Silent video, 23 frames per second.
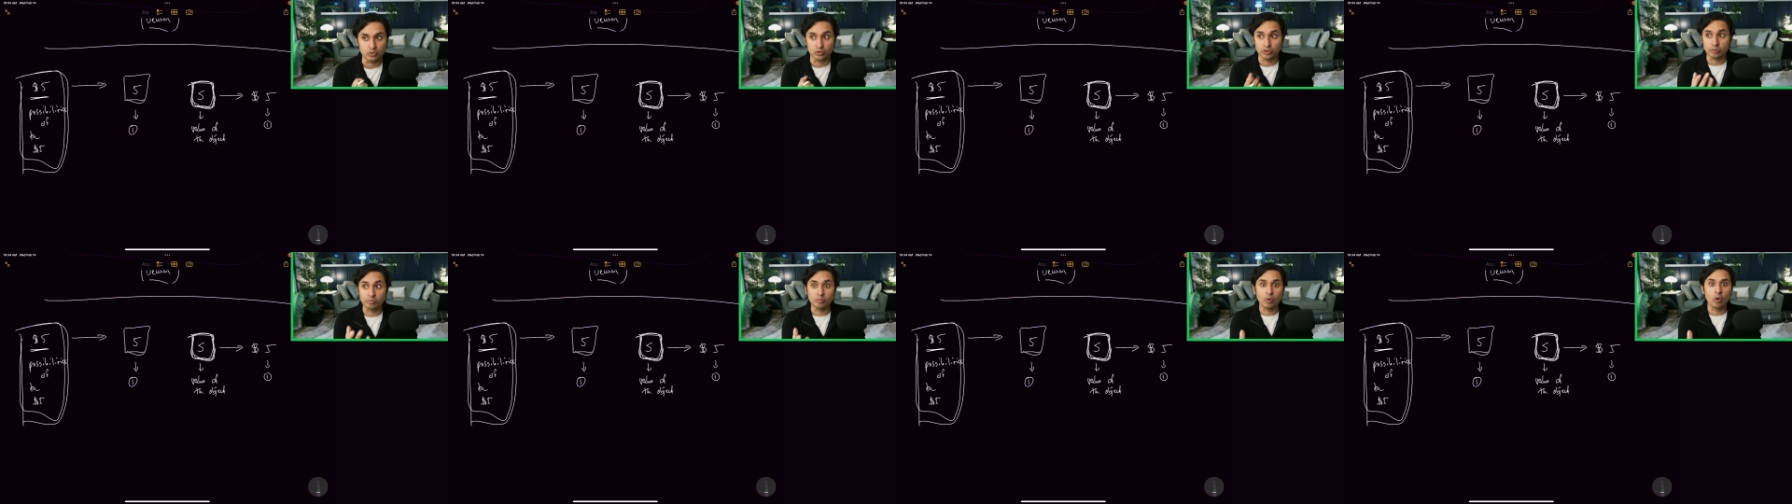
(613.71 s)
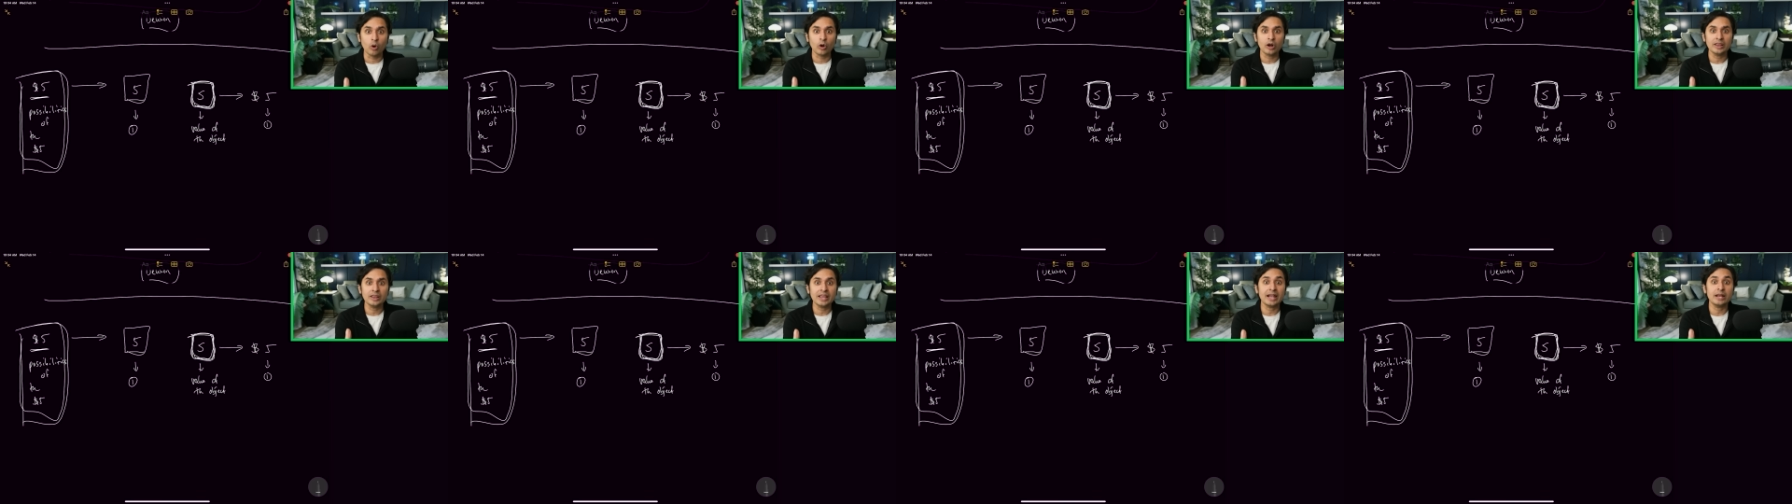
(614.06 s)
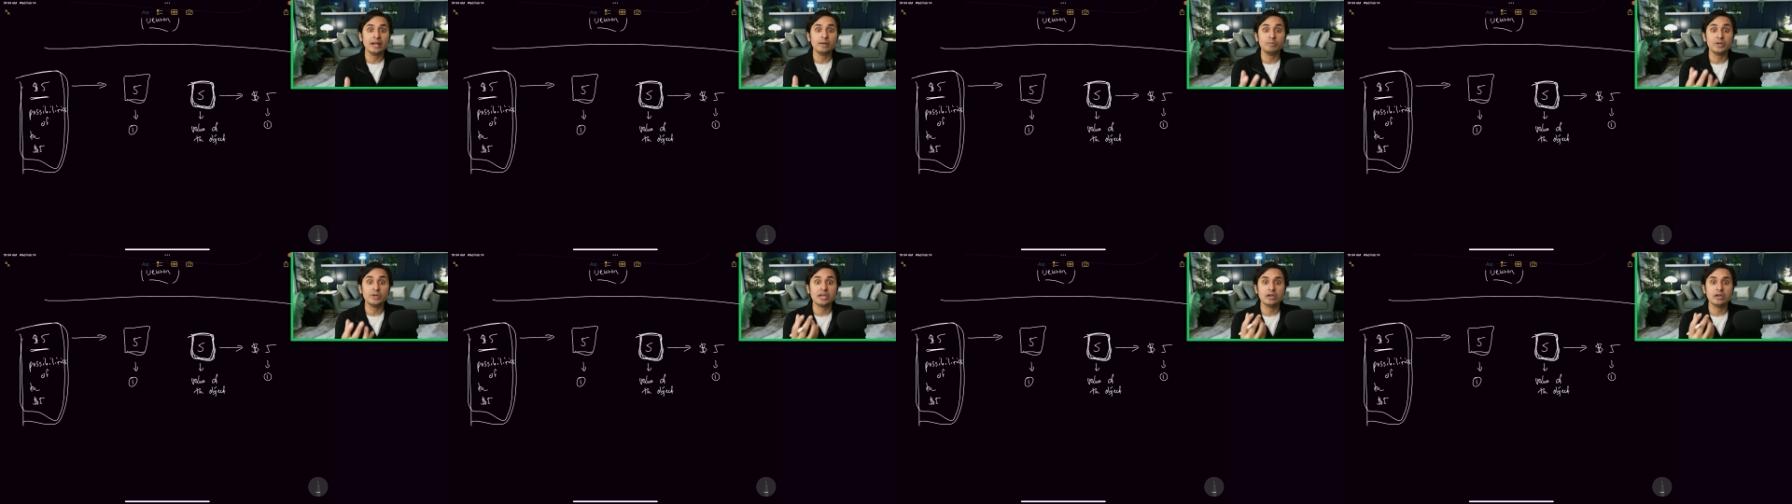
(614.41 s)
the more that it
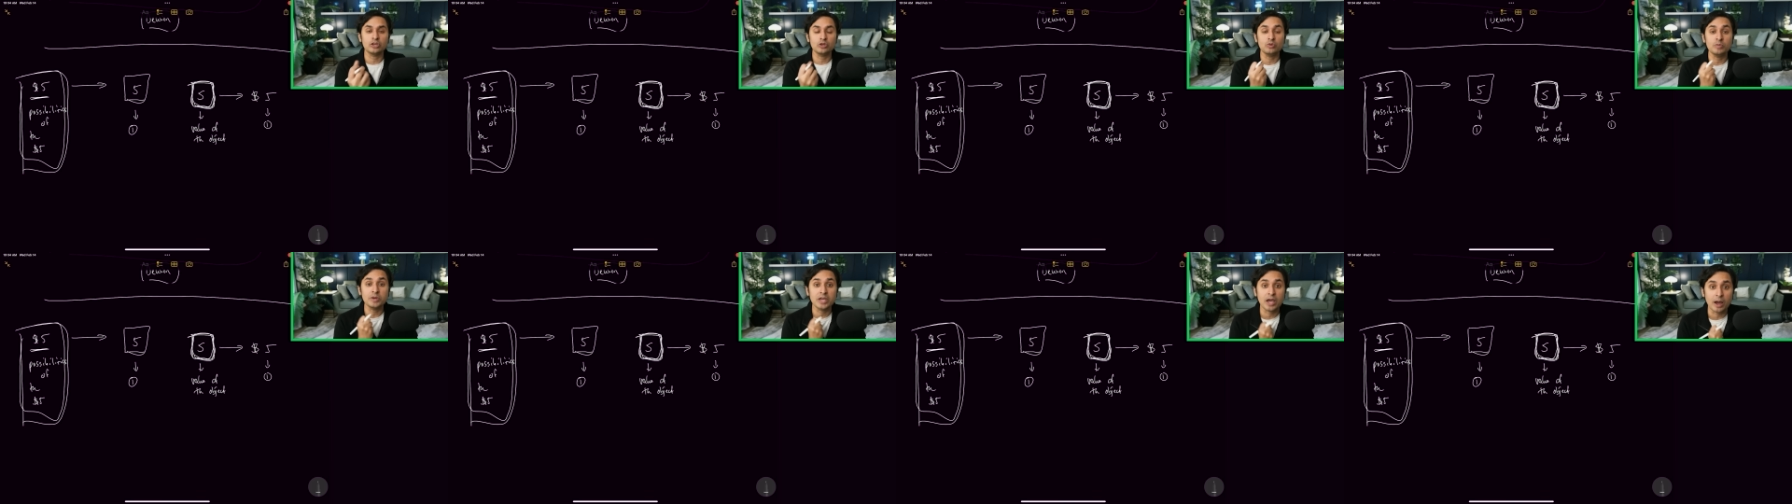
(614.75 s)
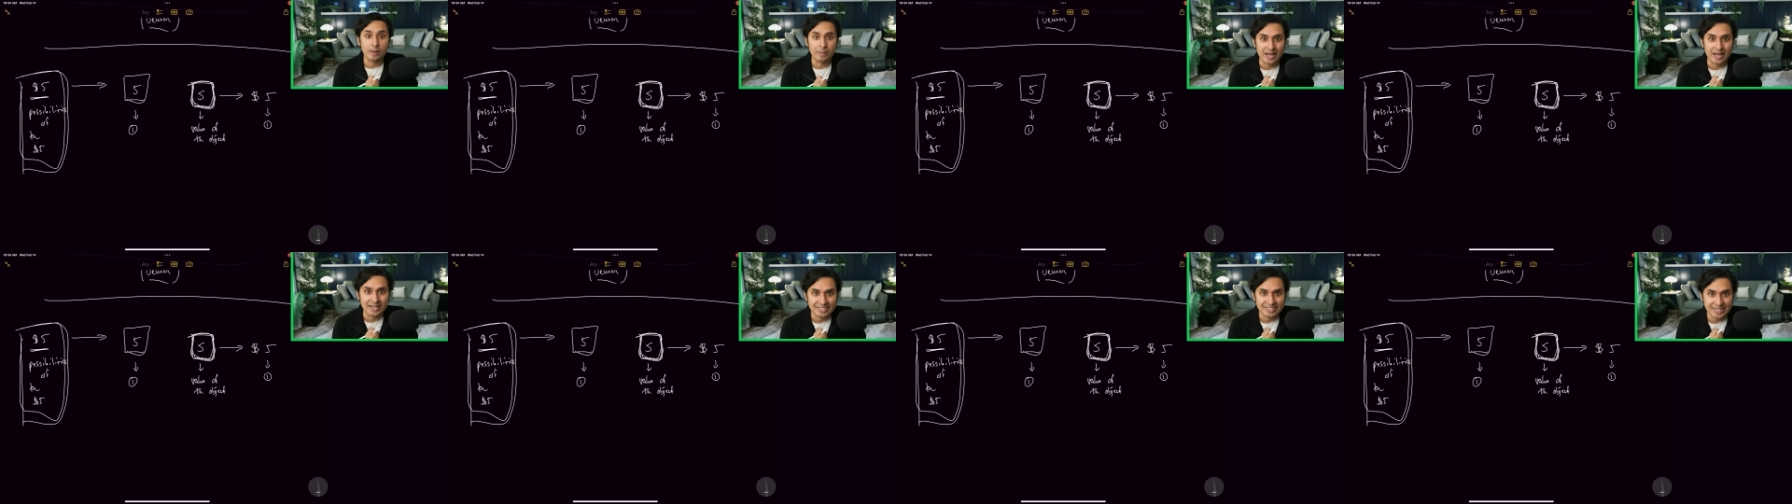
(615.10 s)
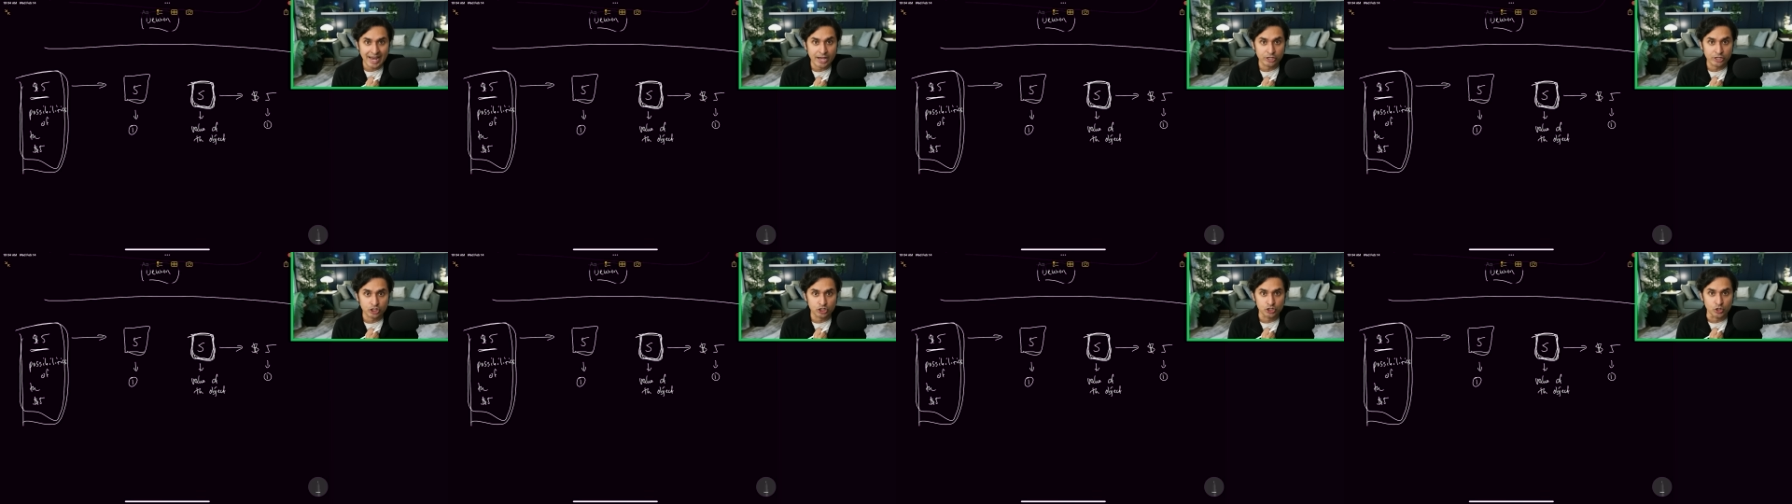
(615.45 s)
be- you become
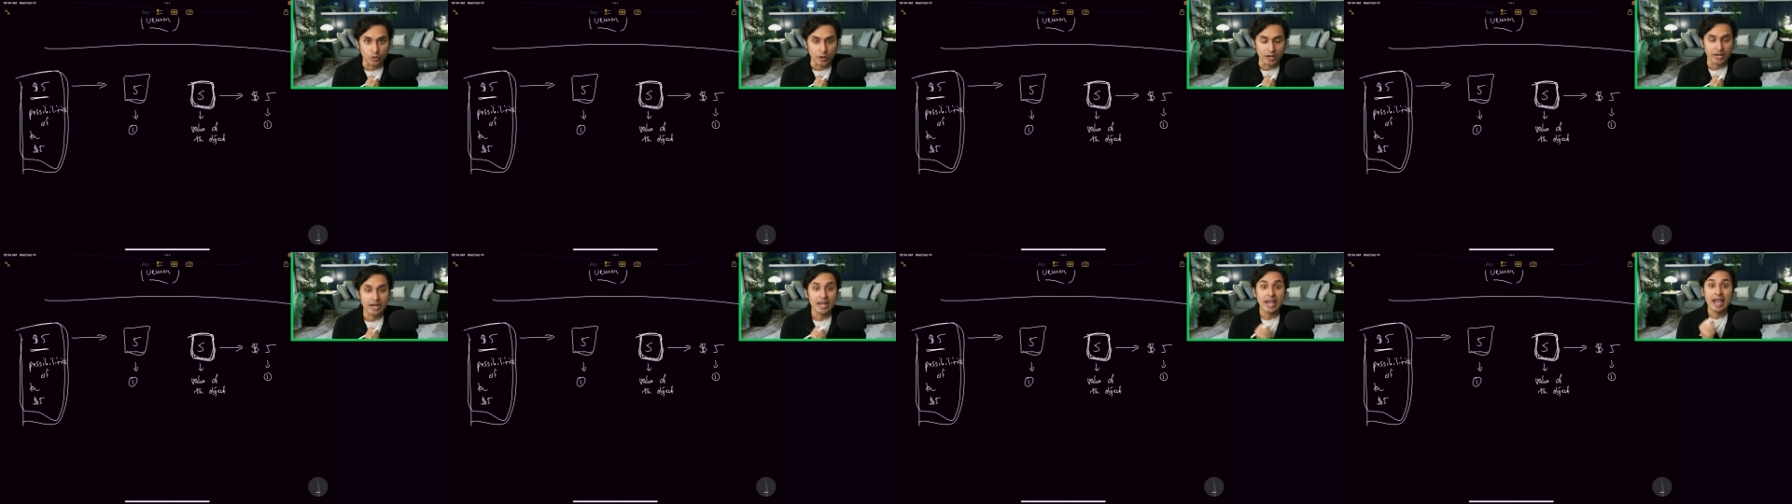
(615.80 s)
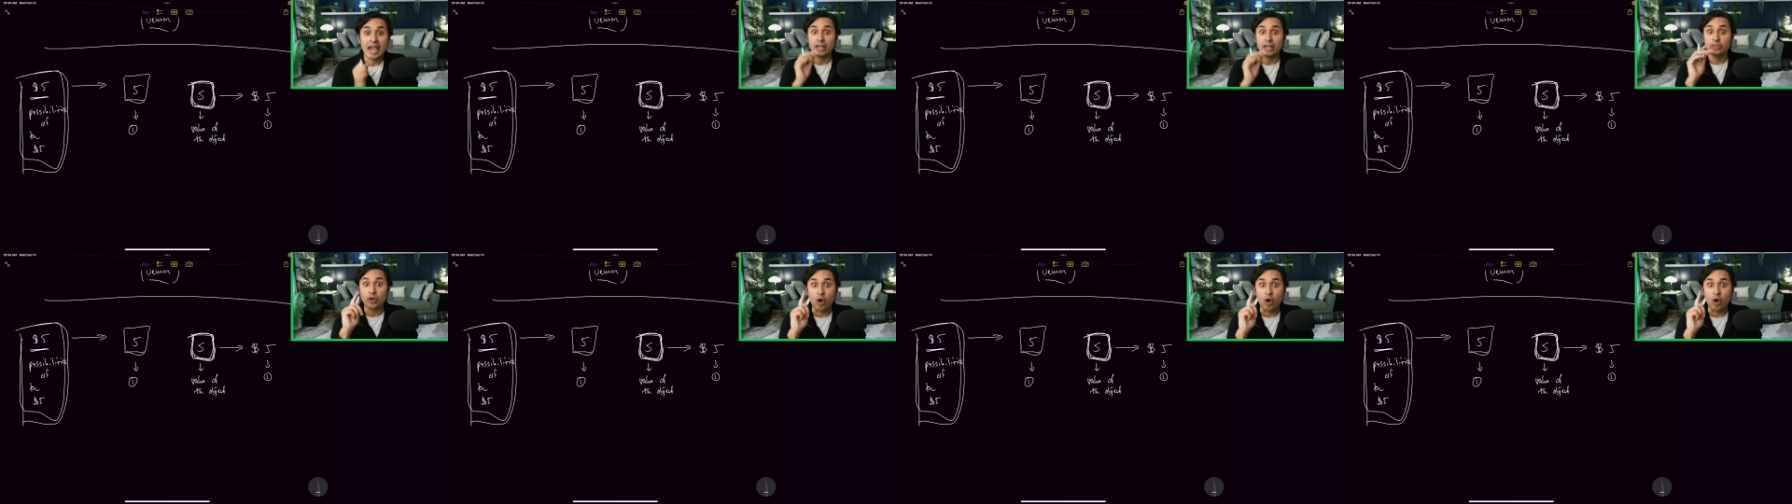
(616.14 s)
attached to it, and the